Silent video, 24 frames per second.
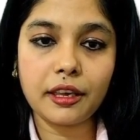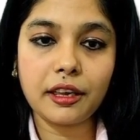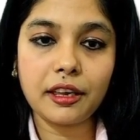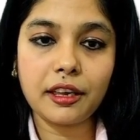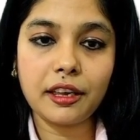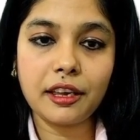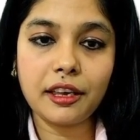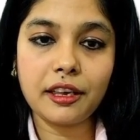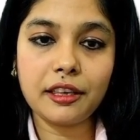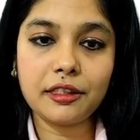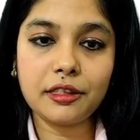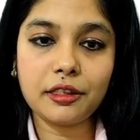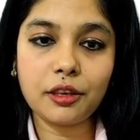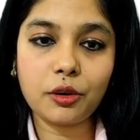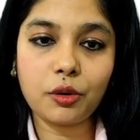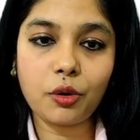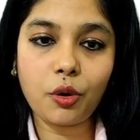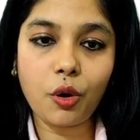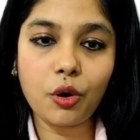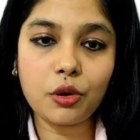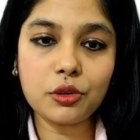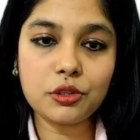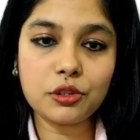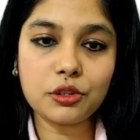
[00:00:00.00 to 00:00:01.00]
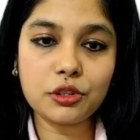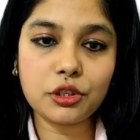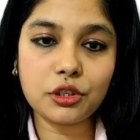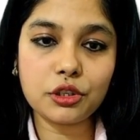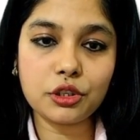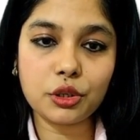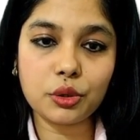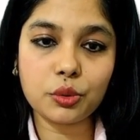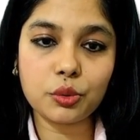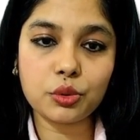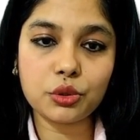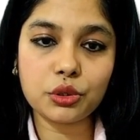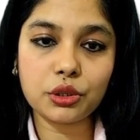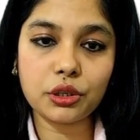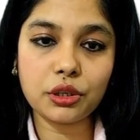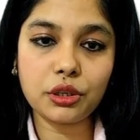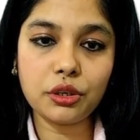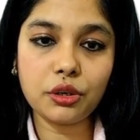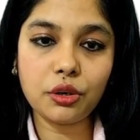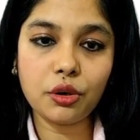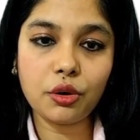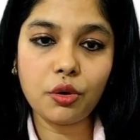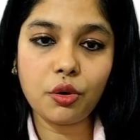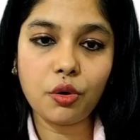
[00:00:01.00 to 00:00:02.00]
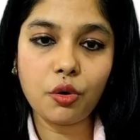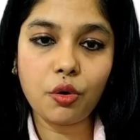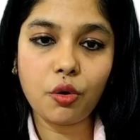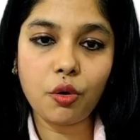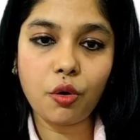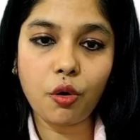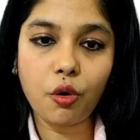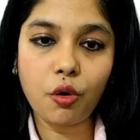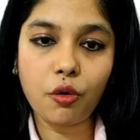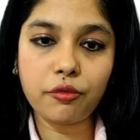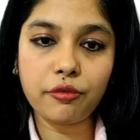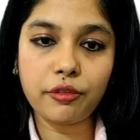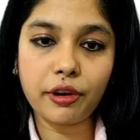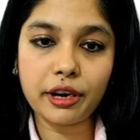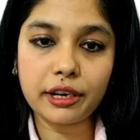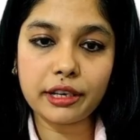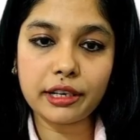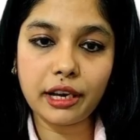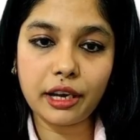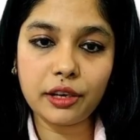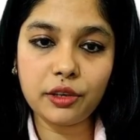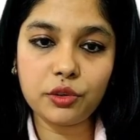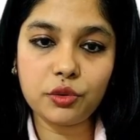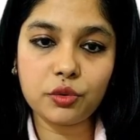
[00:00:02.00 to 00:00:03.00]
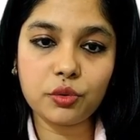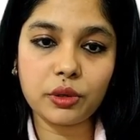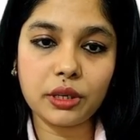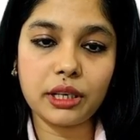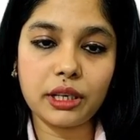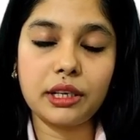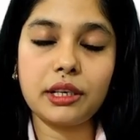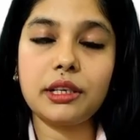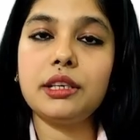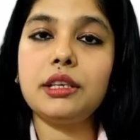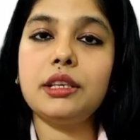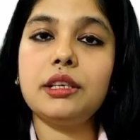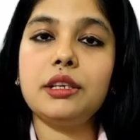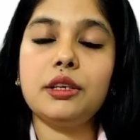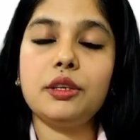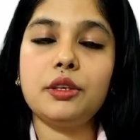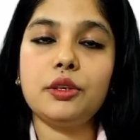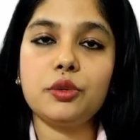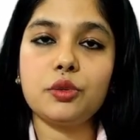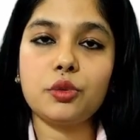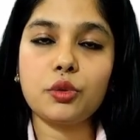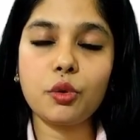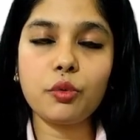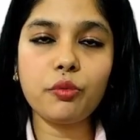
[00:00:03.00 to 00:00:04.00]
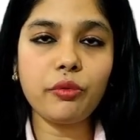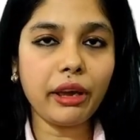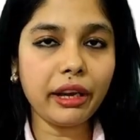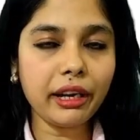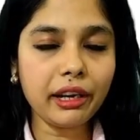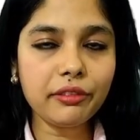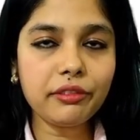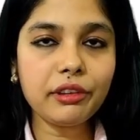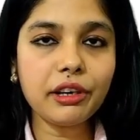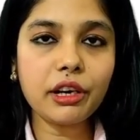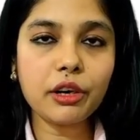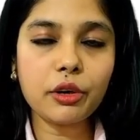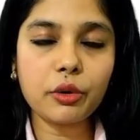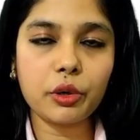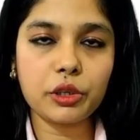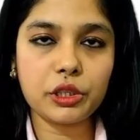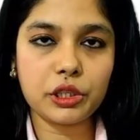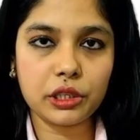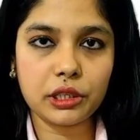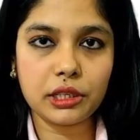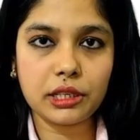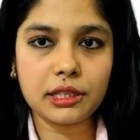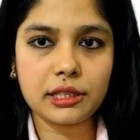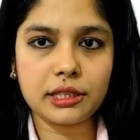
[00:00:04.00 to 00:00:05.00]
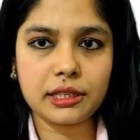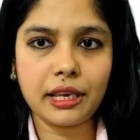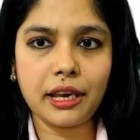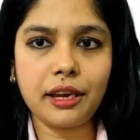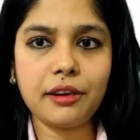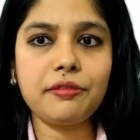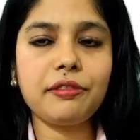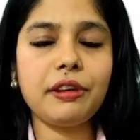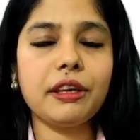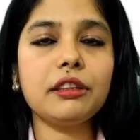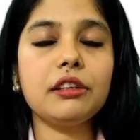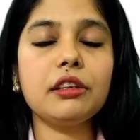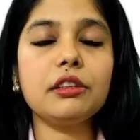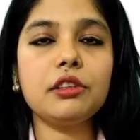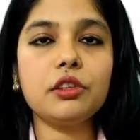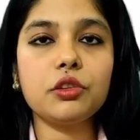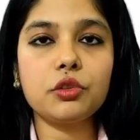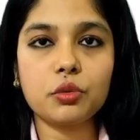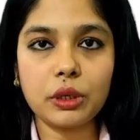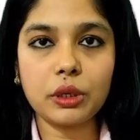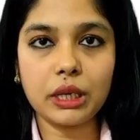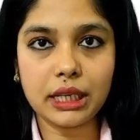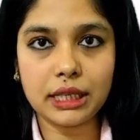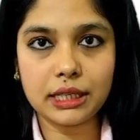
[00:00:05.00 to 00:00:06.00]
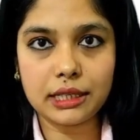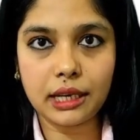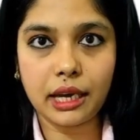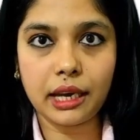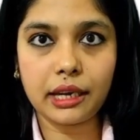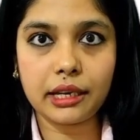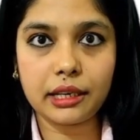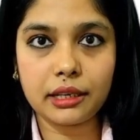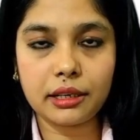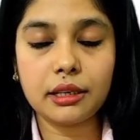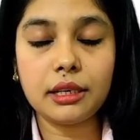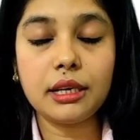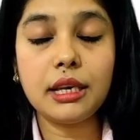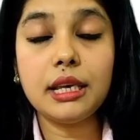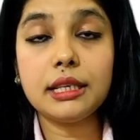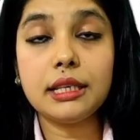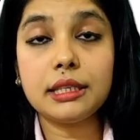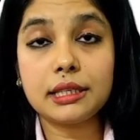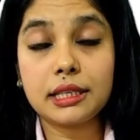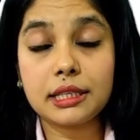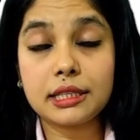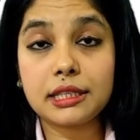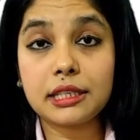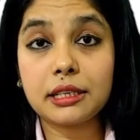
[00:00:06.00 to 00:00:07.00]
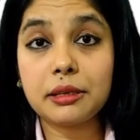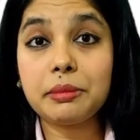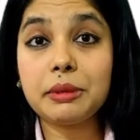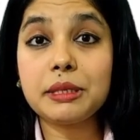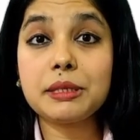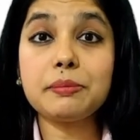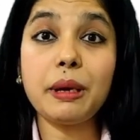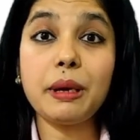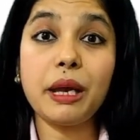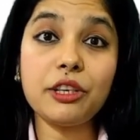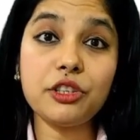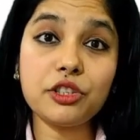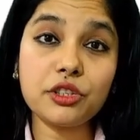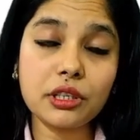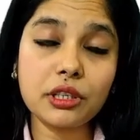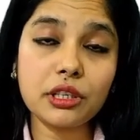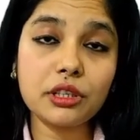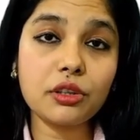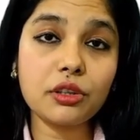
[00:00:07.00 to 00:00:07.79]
In the Constitution of our country. So whenever a question is there, whether the three-tier system is mentioned in the